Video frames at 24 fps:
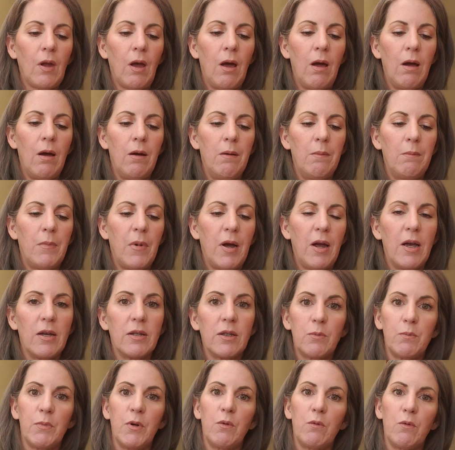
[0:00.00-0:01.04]
My
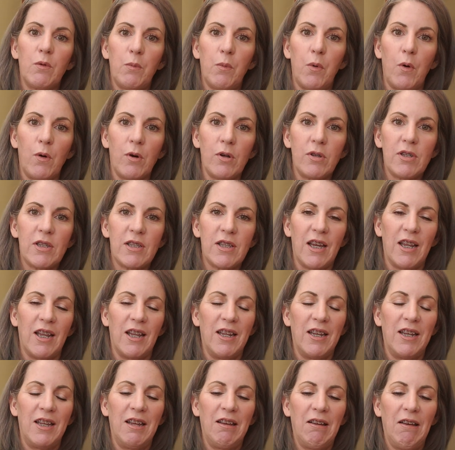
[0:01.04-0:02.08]
husband reports
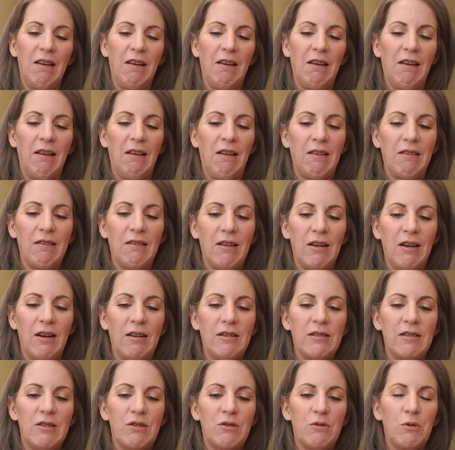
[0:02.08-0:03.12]
that
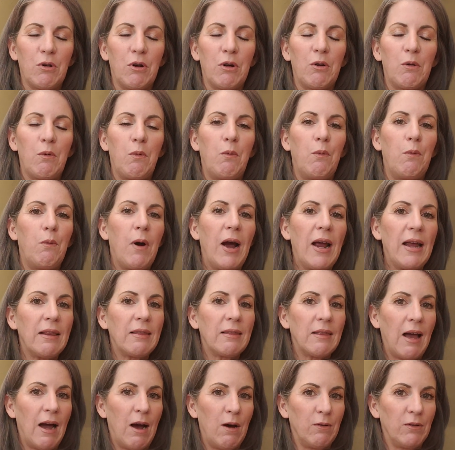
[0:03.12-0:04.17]
I snore quite
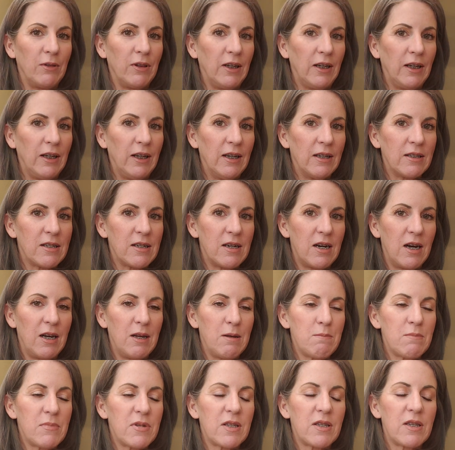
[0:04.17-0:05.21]
loudly at
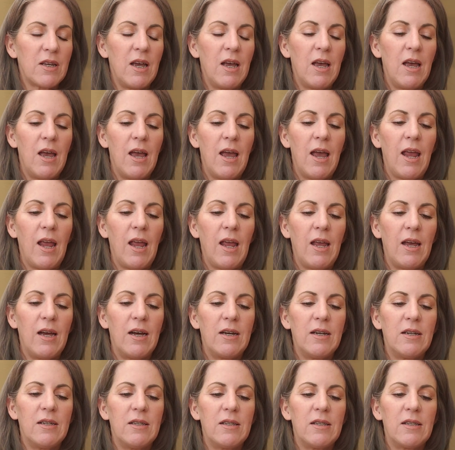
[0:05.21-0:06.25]
times,
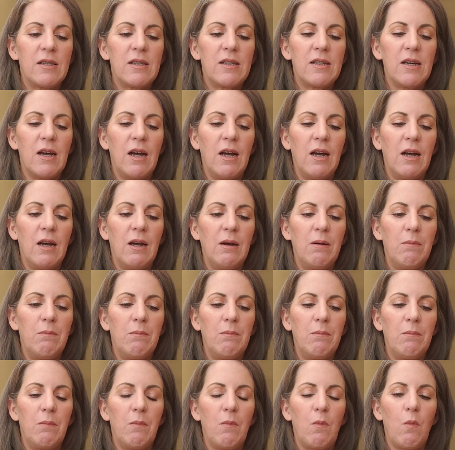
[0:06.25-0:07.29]
and
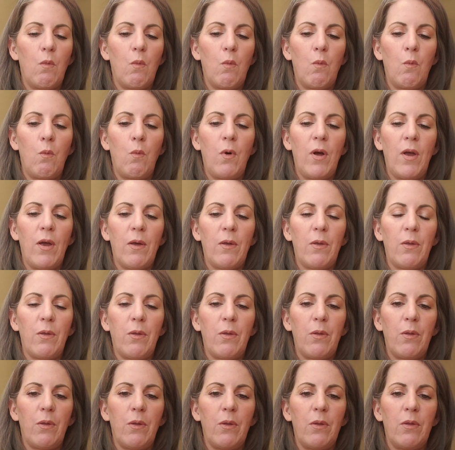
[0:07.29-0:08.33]
with
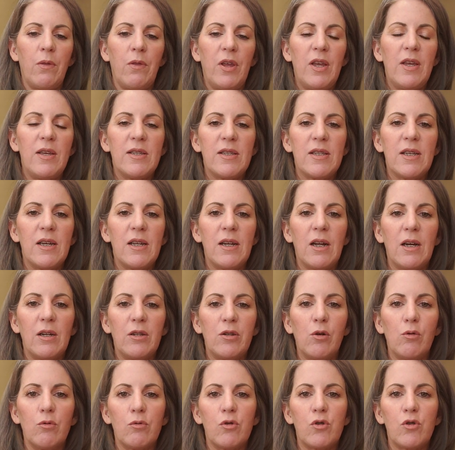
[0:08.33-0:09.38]
these in, I
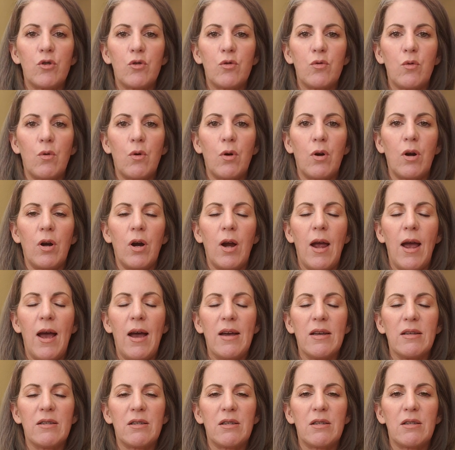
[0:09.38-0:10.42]
don't snore
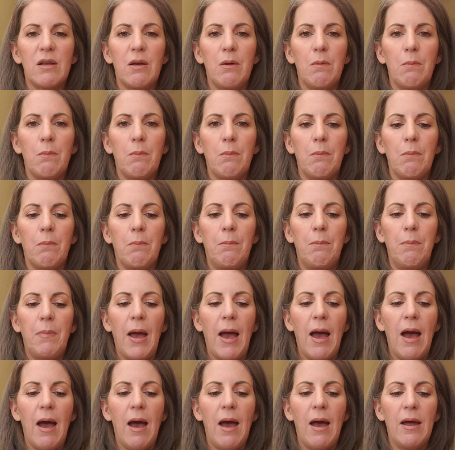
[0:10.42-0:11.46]
as
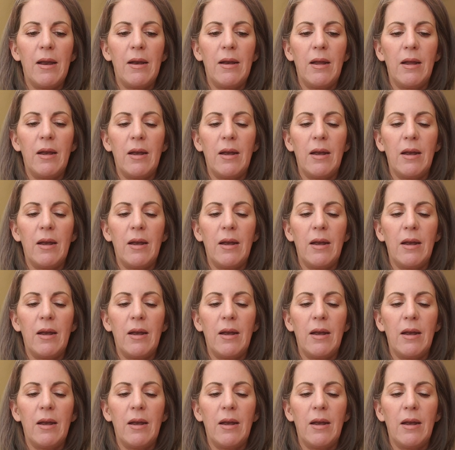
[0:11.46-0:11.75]
bad.